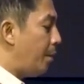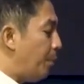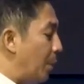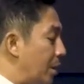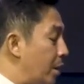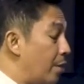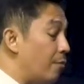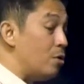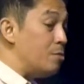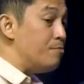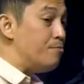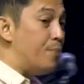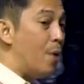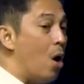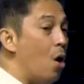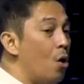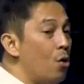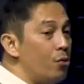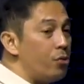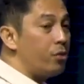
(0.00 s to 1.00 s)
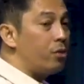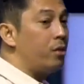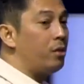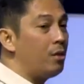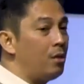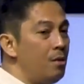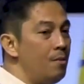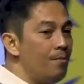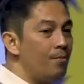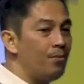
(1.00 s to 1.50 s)
had been given
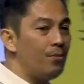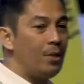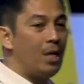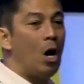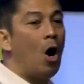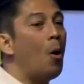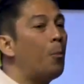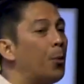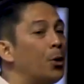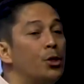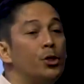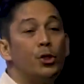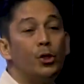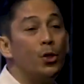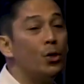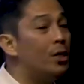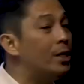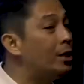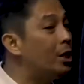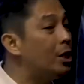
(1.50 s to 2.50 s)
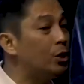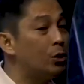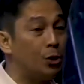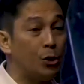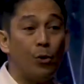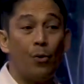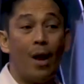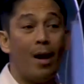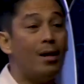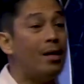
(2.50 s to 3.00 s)
both the opportunity
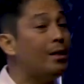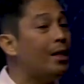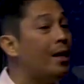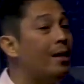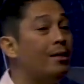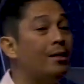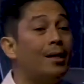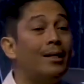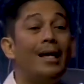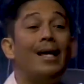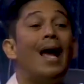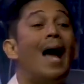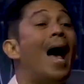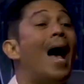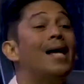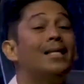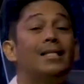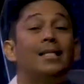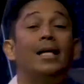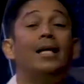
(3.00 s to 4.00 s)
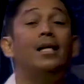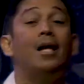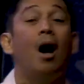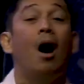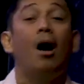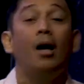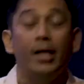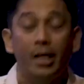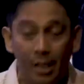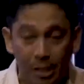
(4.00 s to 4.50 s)
to do anything that he has
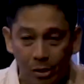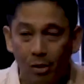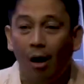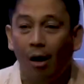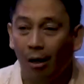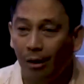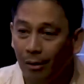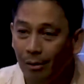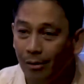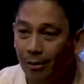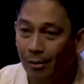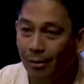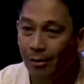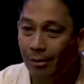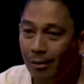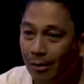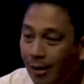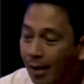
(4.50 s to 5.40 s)
in his heart.